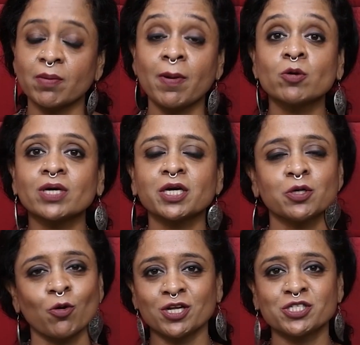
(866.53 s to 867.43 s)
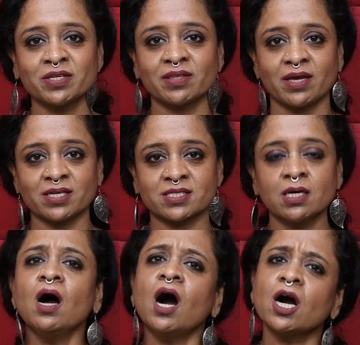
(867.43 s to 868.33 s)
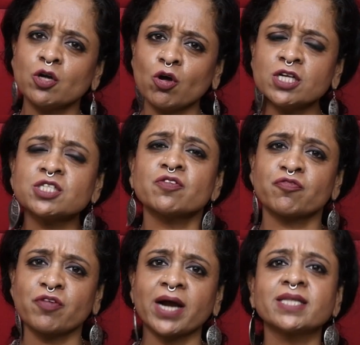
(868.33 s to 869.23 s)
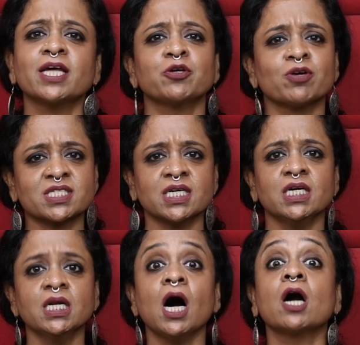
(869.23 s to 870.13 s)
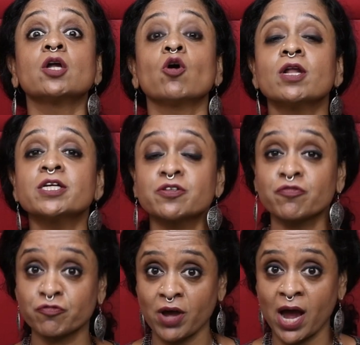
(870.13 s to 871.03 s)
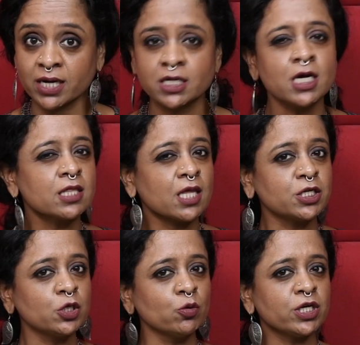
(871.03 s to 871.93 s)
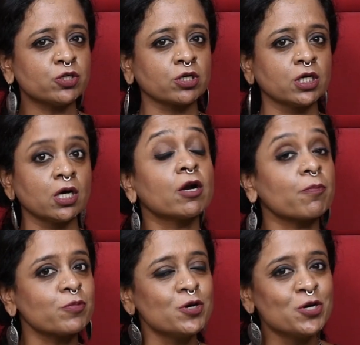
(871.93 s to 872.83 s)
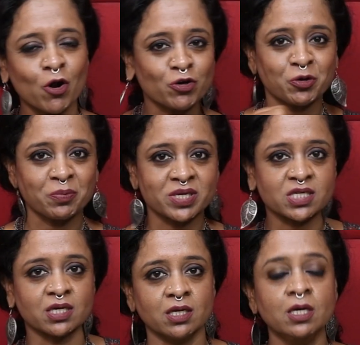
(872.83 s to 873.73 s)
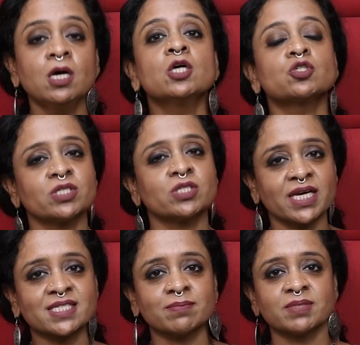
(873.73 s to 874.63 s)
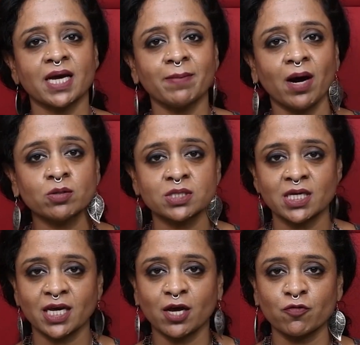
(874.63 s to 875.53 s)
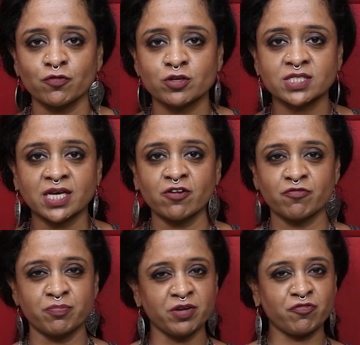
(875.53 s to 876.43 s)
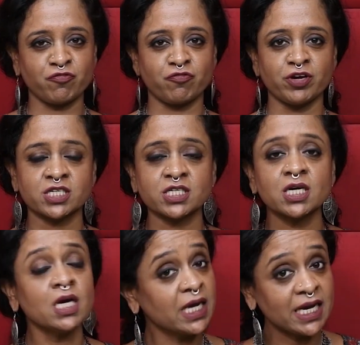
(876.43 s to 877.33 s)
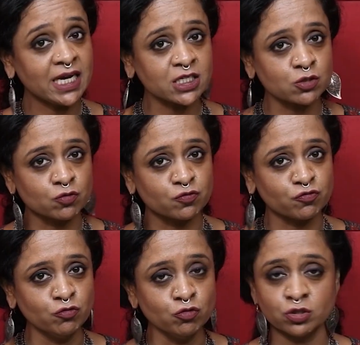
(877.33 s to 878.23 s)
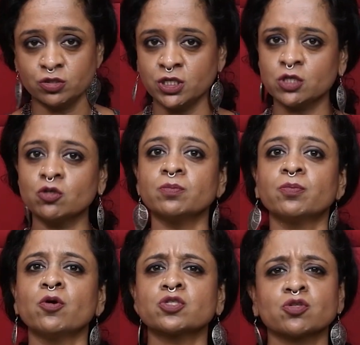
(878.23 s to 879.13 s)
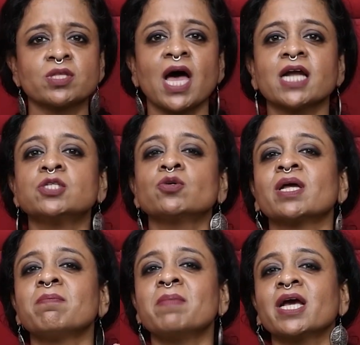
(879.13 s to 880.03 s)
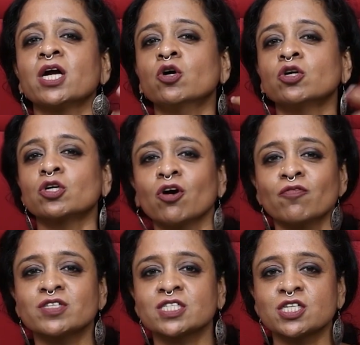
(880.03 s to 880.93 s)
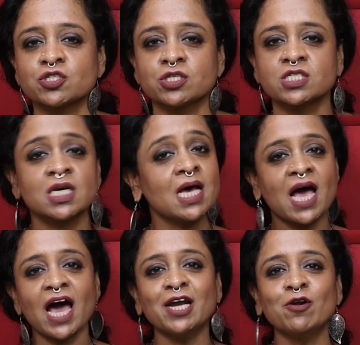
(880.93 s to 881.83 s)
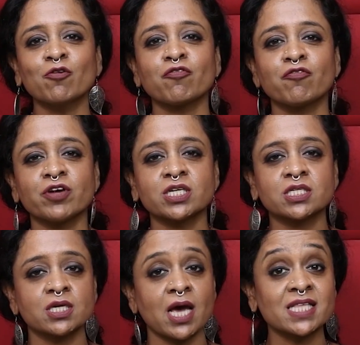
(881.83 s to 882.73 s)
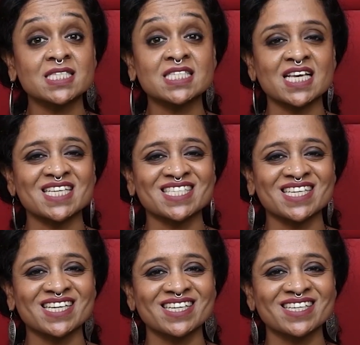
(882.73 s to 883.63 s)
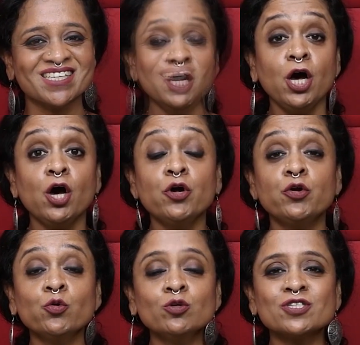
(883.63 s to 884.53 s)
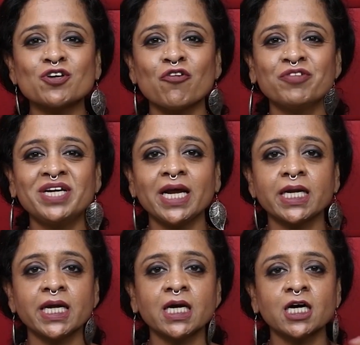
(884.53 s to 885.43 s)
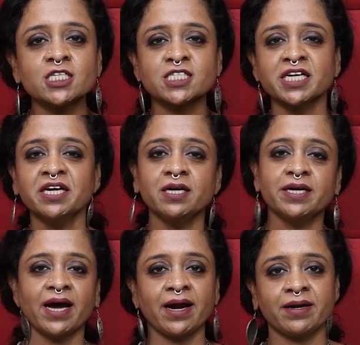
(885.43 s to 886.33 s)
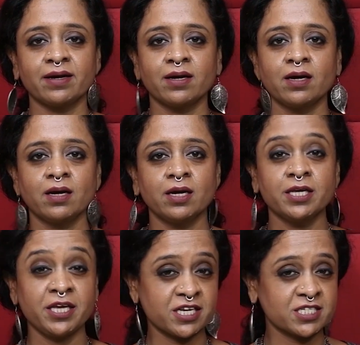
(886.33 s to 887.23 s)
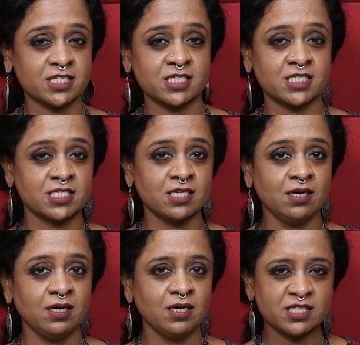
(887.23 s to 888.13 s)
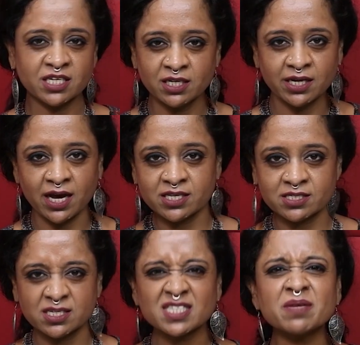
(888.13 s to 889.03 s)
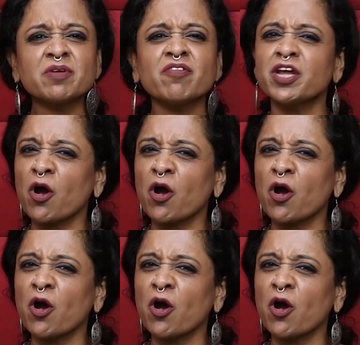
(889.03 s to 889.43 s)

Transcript: about acknowledging things. Acknowledge the fact that you are single. Acknowledge the fact that you need to gear up not to be single. So take some time out, take care of yourself, be fit, eat good food, read good books so that you can make good conversations and look fit and sexy. Rules of dating a single dad. Yes. Single dads, there's something very